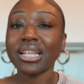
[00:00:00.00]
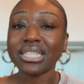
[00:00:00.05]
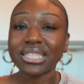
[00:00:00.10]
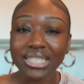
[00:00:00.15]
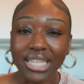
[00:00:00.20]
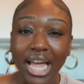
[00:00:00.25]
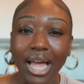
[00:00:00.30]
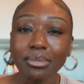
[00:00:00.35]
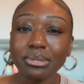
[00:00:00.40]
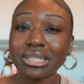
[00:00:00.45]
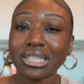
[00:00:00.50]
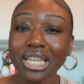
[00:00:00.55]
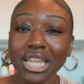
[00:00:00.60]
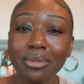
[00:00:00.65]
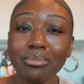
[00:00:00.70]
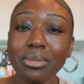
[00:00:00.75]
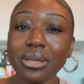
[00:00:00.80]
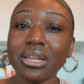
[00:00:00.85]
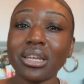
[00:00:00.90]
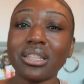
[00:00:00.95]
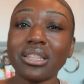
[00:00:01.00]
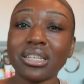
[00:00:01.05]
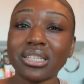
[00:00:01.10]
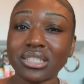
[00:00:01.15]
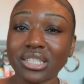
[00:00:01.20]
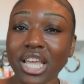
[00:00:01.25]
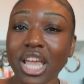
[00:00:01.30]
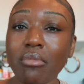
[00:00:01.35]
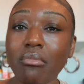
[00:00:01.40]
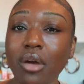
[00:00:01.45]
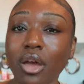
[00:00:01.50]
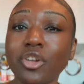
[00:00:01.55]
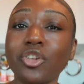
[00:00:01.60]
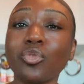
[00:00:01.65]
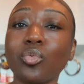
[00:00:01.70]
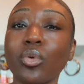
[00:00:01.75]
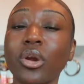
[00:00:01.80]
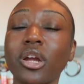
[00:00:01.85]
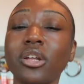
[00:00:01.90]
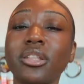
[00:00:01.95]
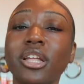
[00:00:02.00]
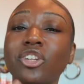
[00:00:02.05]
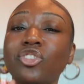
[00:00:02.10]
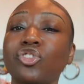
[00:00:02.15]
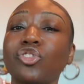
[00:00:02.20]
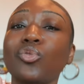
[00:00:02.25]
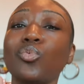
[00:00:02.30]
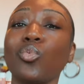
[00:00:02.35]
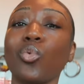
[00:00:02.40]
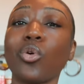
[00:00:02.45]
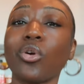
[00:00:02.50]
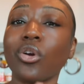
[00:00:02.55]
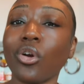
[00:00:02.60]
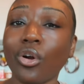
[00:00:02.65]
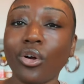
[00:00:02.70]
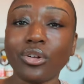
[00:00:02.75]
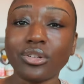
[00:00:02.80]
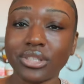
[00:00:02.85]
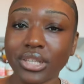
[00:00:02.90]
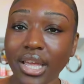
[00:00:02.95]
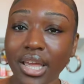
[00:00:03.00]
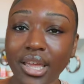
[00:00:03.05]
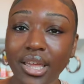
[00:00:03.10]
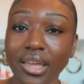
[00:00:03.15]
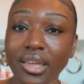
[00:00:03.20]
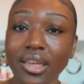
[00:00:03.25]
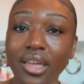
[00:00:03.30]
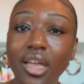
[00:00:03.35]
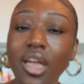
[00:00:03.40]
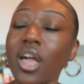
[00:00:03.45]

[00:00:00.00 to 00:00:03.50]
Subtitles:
stop sleeping in the same underwear that you wore all day.